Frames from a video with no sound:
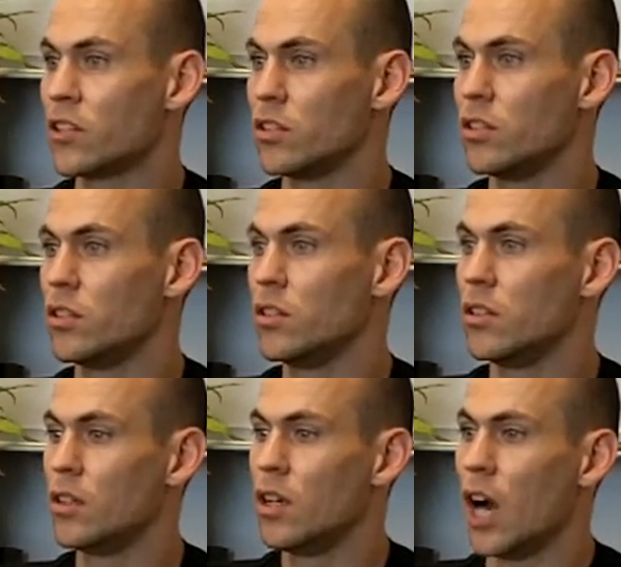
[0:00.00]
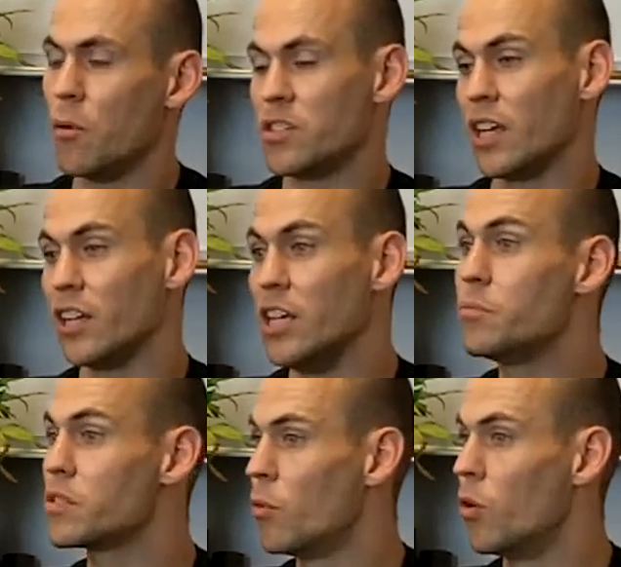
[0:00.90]
actually. Like, I would say
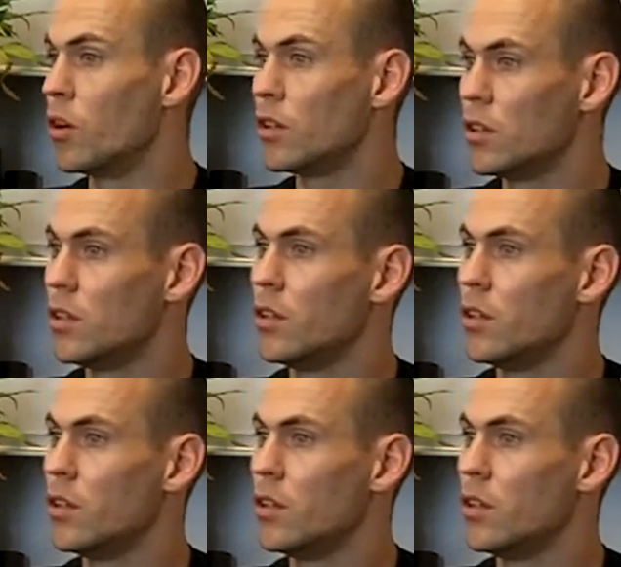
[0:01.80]
leaps more.